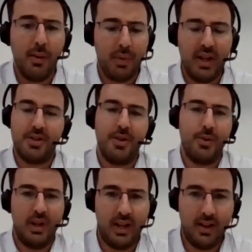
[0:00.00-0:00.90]
please
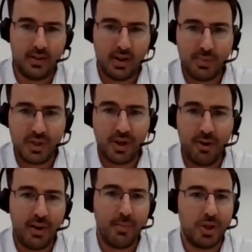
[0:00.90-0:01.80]
do a
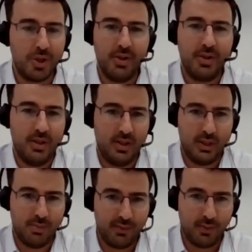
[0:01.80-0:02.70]
cybersecurity maturity
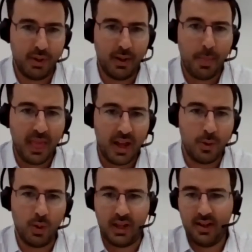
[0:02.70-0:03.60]
assessment for me. And you
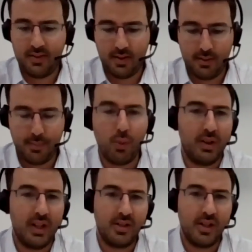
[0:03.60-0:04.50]
will get a report
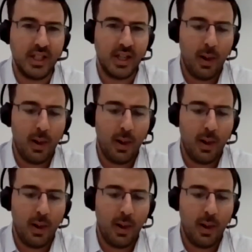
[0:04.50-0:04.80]
that says,